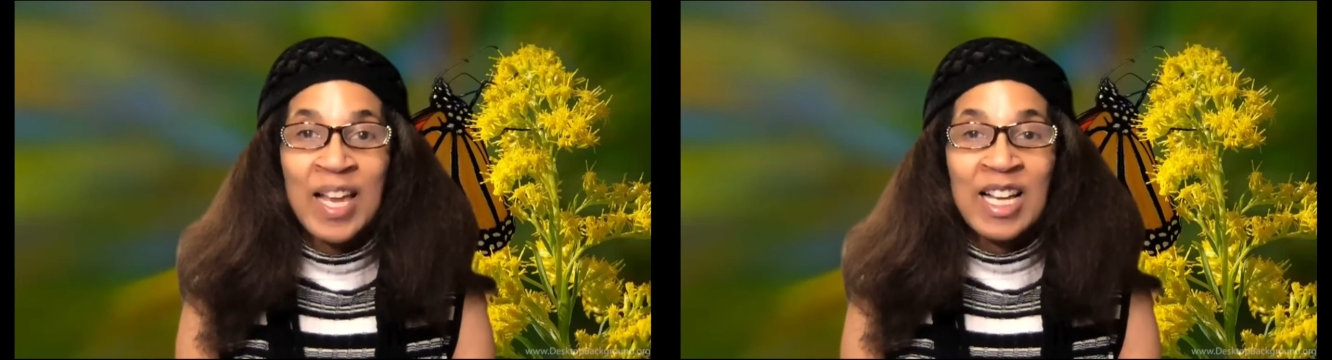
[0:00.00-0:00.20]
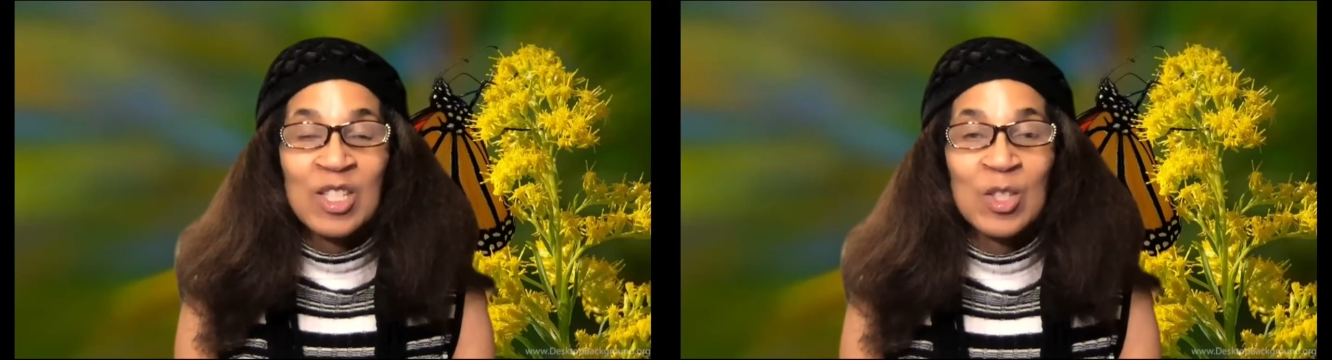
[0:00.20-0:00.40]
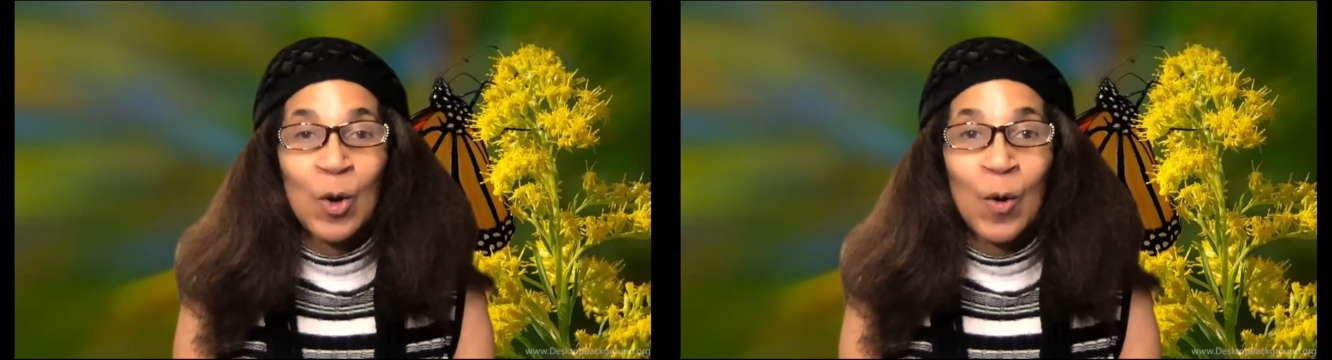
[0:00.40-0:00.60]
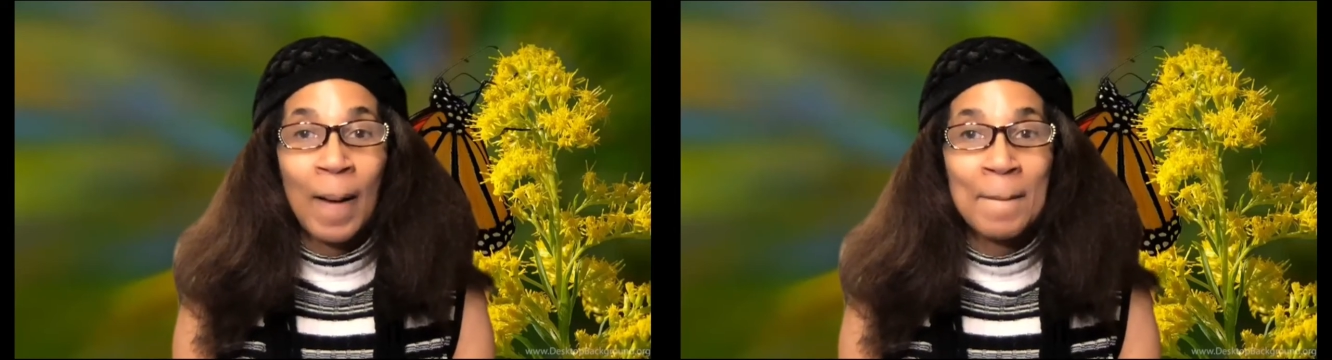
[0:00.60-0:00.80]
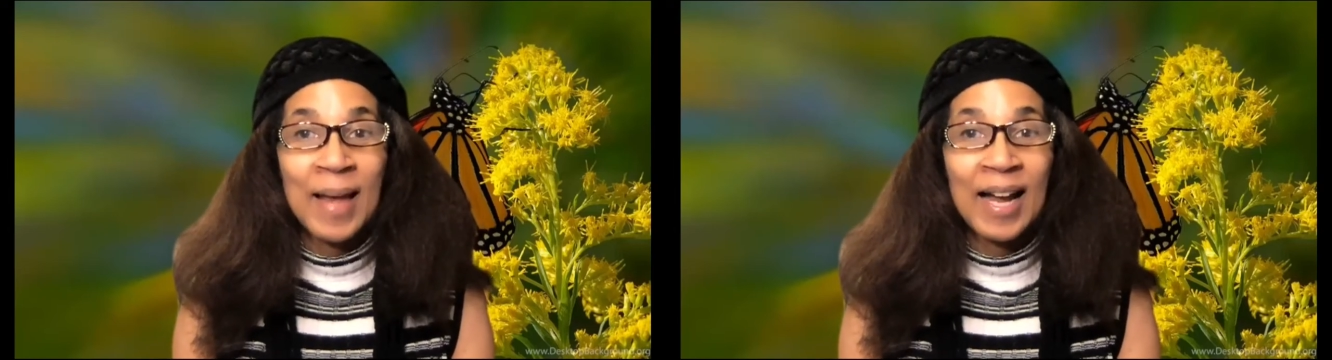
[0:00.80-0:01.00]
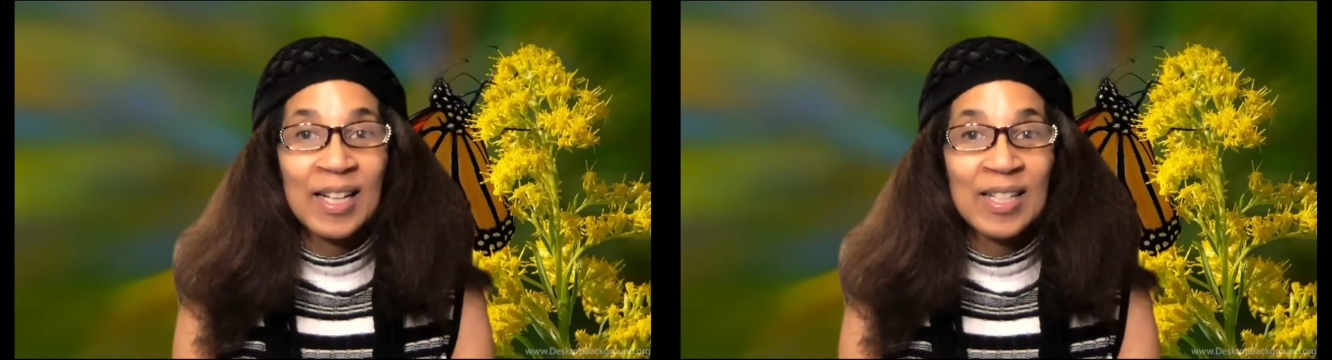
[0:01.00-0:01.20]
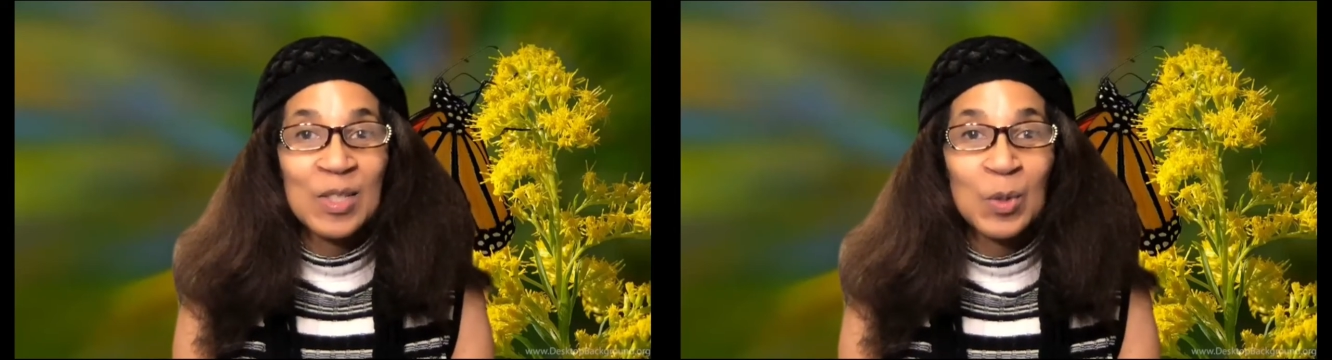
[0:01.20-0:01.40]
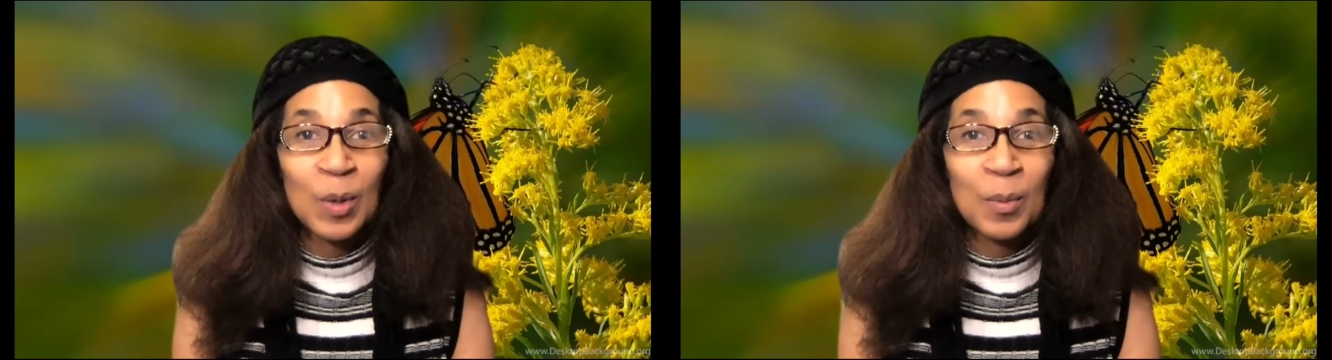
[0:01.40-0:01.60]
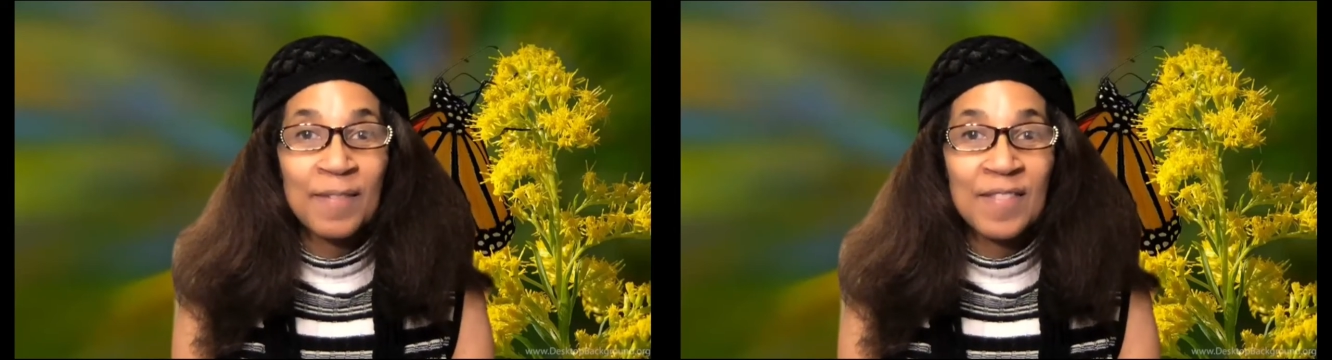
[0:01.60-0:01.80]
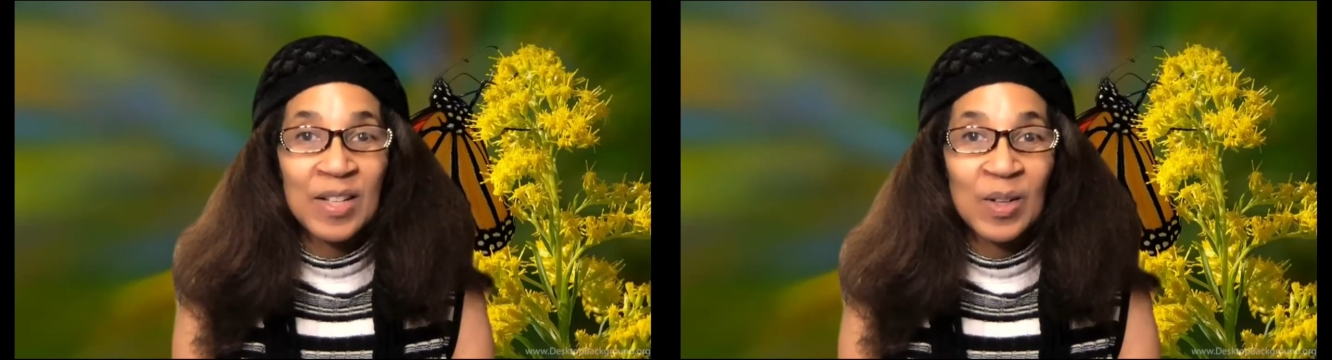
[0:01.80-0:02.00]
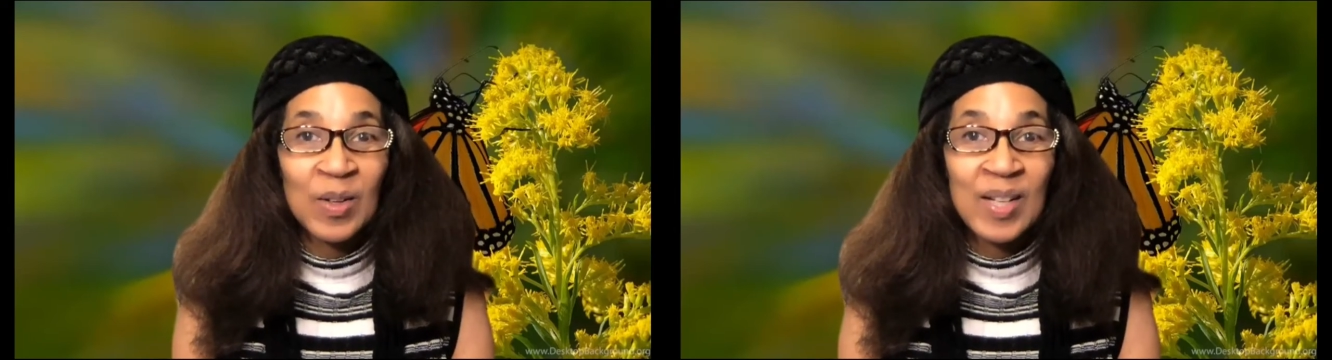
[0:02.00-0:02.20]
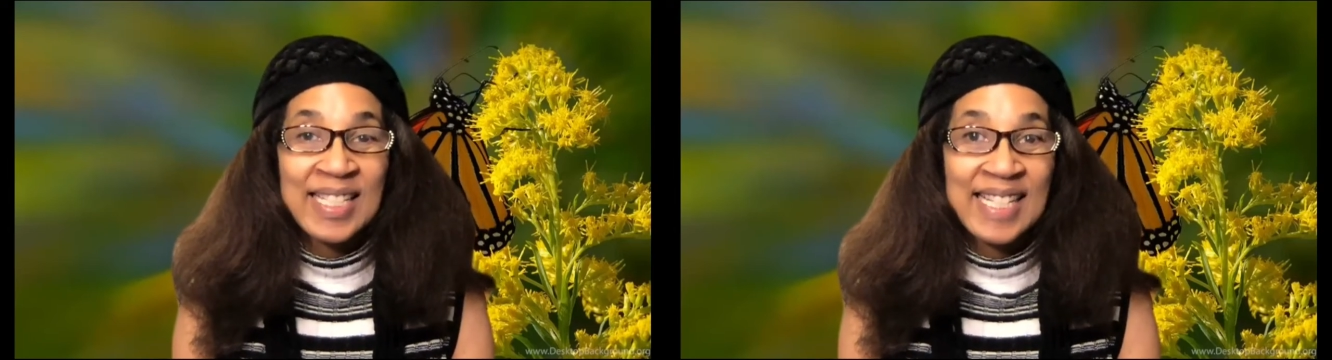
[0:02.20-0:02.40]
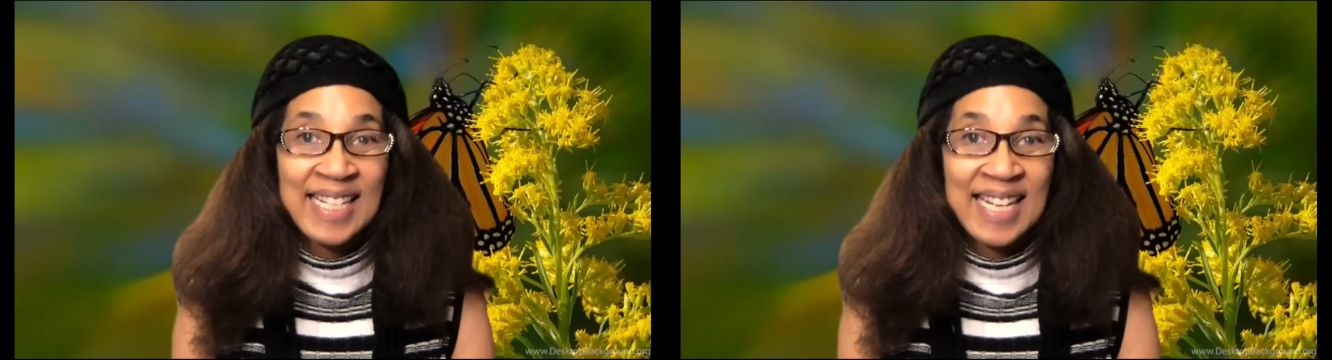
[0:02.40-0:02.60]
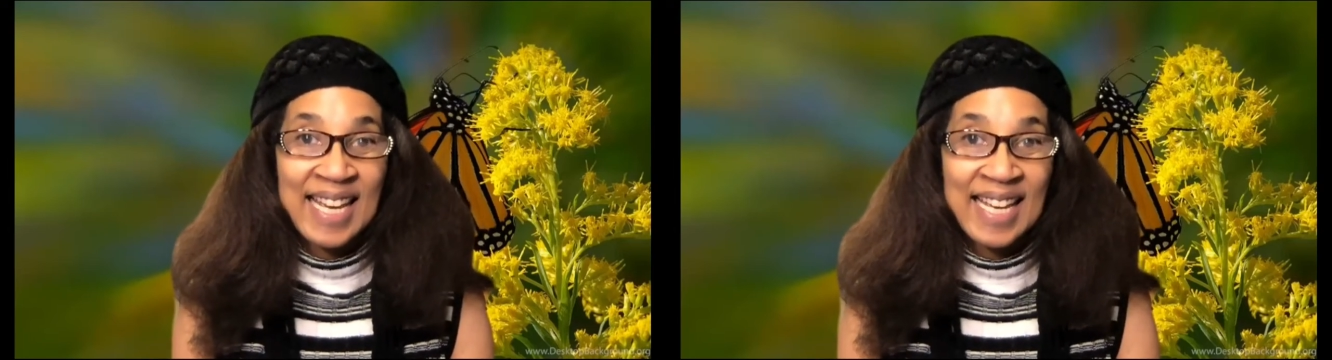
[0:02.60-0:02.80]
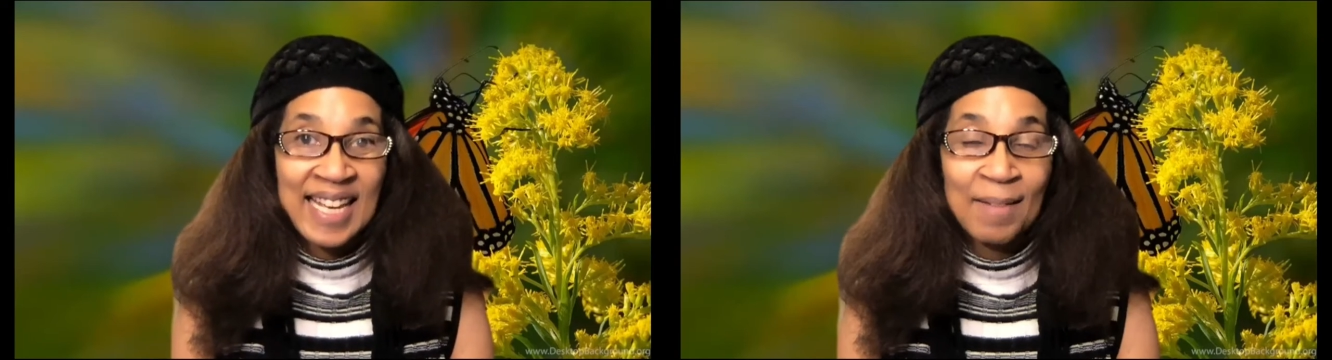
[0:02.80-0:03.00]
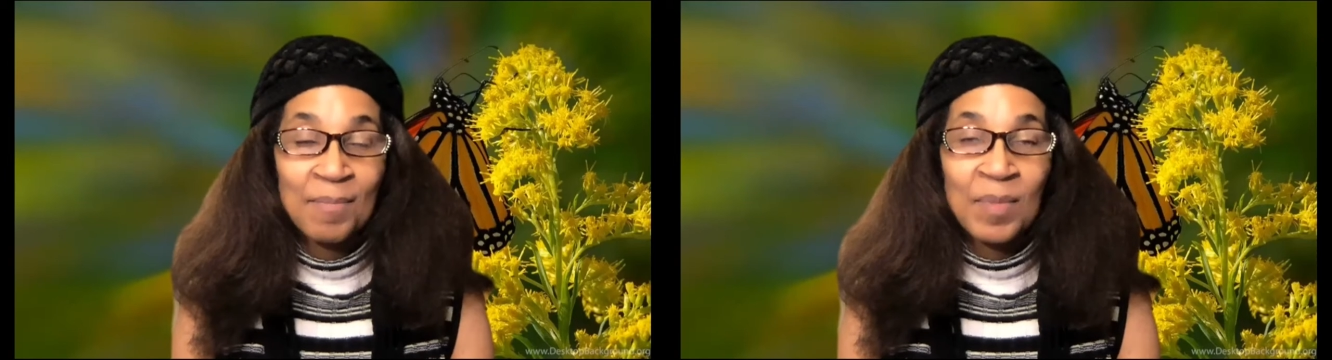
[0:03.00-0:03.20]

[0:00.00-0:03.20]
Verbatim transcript: So, I'm not going to do a reveal today.